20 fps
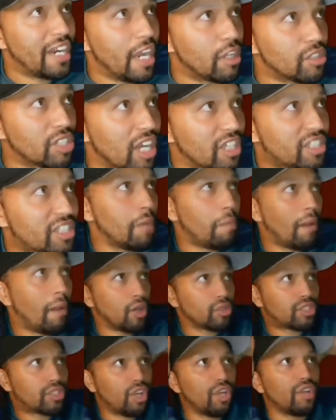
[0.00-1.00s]

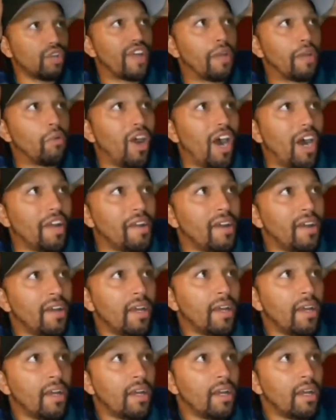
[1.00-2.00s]
Jorginho's lost the ball, 2 v
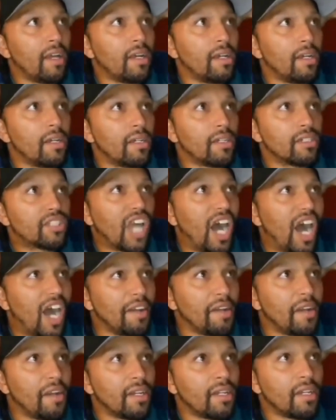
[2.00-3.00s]
1.
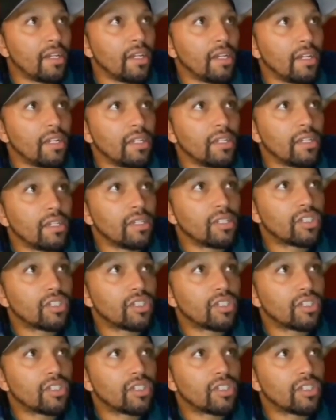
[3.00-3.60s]
Son